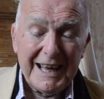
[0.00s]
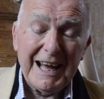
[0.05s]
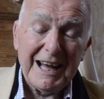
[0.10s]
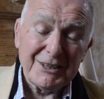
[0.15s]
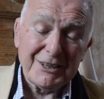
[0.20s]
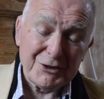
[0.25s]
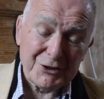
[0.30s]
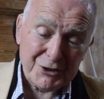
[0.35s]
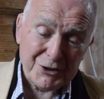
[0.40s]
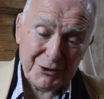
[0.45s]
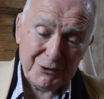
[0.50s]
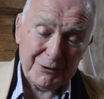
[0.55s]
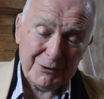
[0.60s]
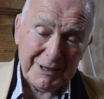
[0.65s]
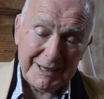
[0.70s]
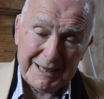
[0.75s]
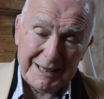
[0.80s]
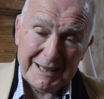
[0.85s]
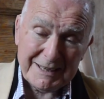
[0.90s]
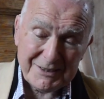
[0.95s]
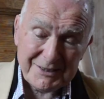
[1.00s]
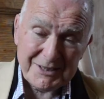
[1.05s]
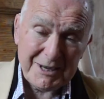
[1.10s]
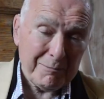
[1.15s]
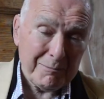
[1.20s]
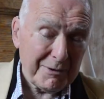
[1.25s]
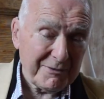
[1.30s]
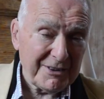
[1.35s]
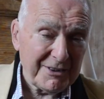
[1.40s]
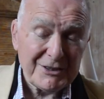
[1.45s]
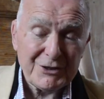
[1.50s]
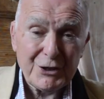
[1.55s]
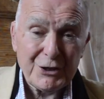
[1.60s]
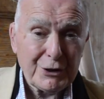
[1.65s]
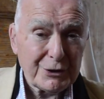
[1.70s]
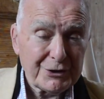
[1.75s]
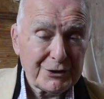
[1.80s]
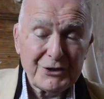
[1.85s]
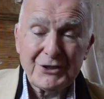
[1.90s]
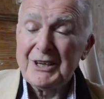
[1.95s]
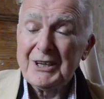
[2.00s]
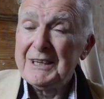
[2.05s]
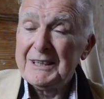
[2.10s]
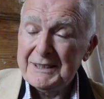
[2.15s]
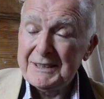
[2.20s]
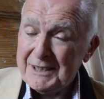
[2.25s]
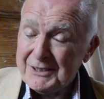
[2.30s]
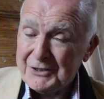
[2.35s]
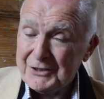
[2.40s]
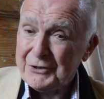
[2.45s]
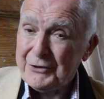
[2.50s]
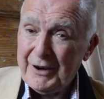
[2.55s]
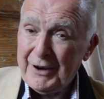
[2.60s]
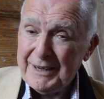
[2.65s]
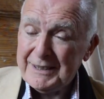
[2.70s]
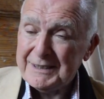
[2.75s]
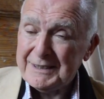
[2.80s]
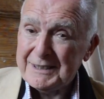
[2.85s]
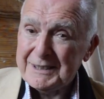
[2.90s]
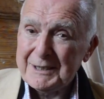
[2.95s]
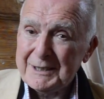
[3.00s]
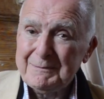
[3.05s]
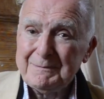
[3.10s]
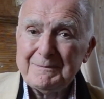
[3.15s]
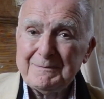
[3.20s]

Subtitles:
and so he had some of his goods distrained.